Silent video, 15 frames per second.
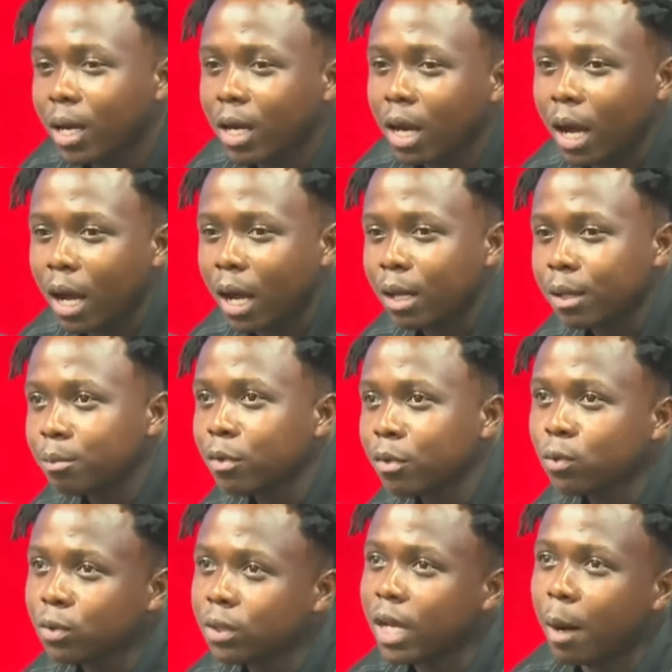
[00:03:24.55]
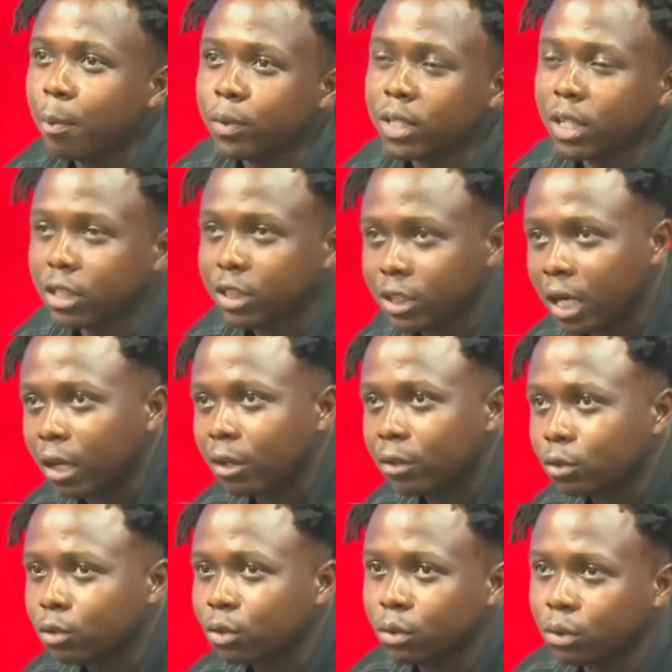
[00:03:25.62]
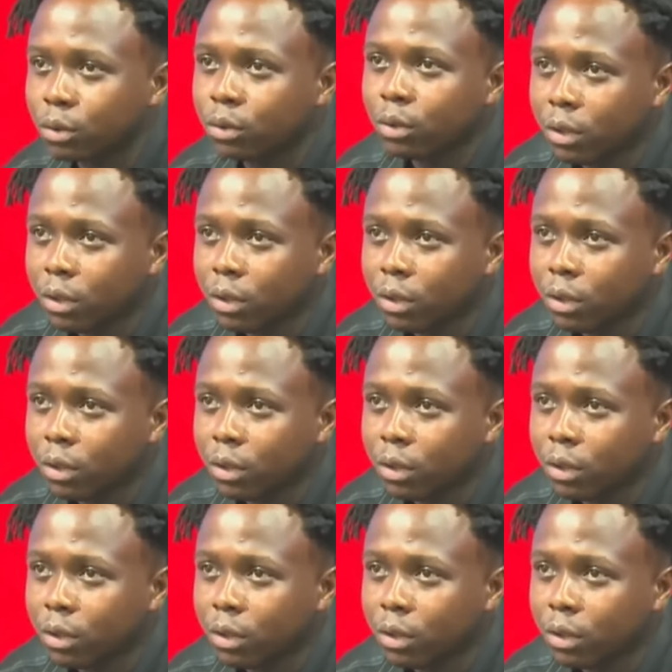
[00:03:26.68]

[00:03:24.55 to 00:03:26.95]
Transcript: and I mean, who that potential, no? So,